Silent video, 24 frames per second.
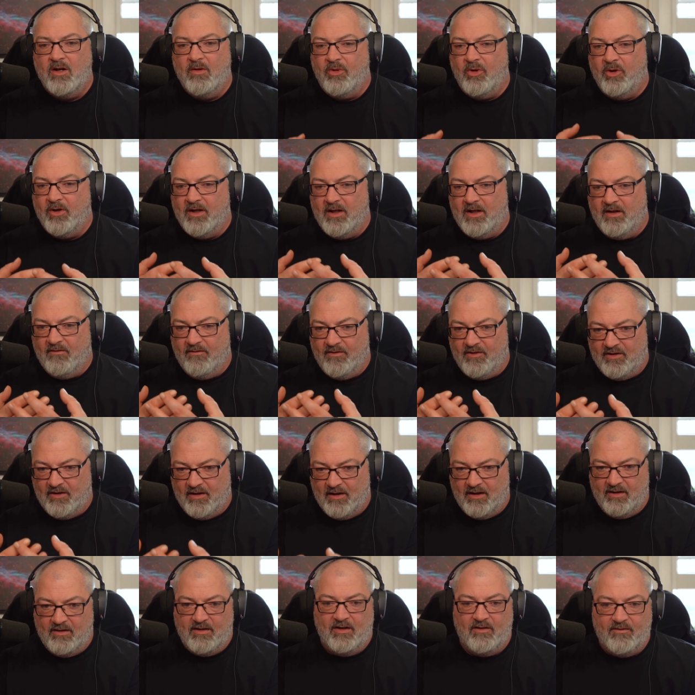putting in
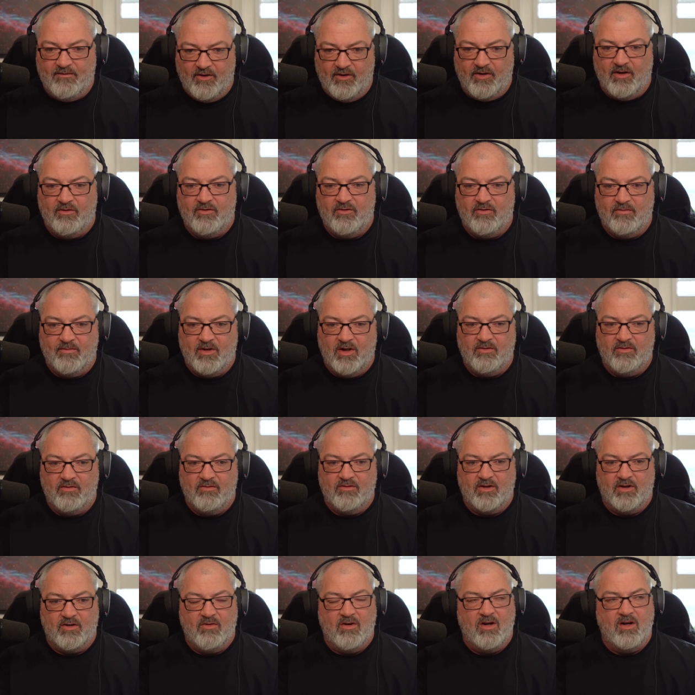facilities for those remote
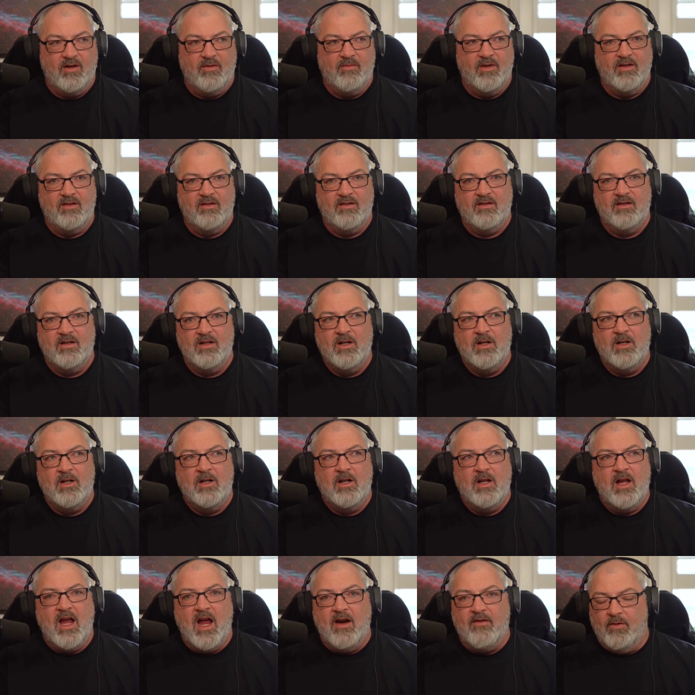requirements,
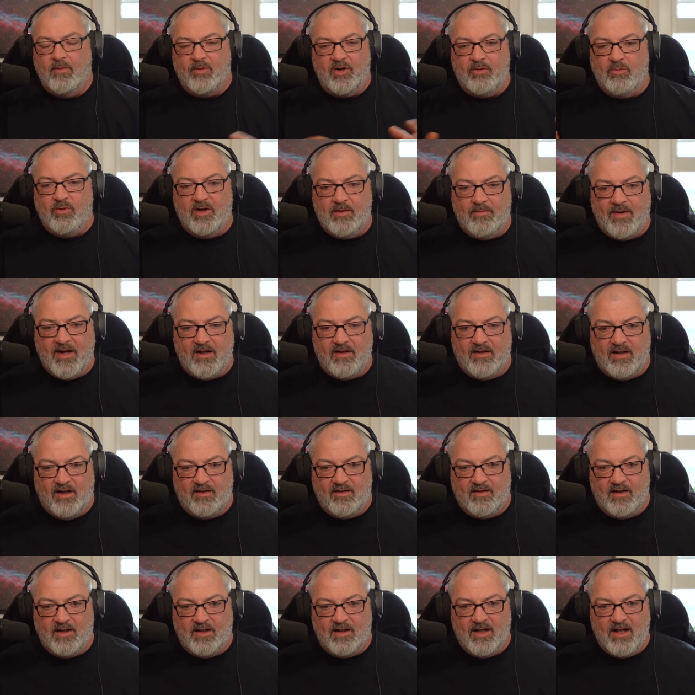everybody wanted pen
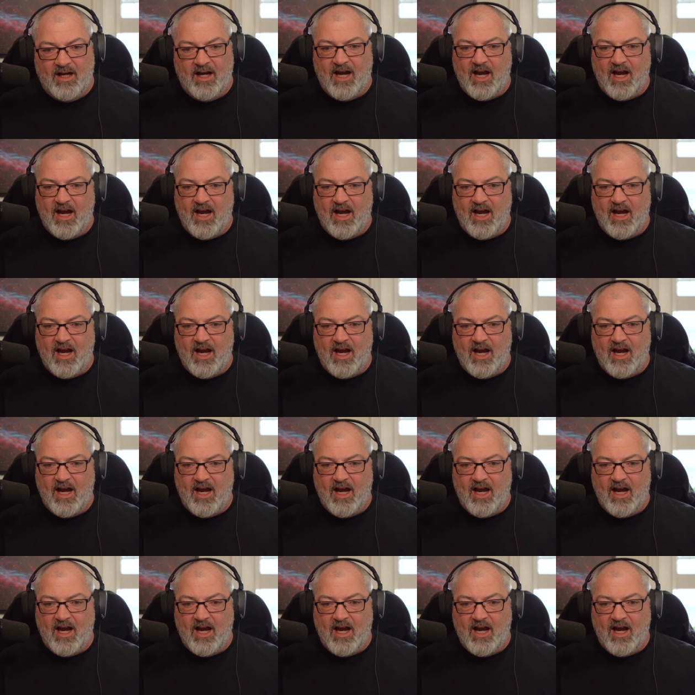testing.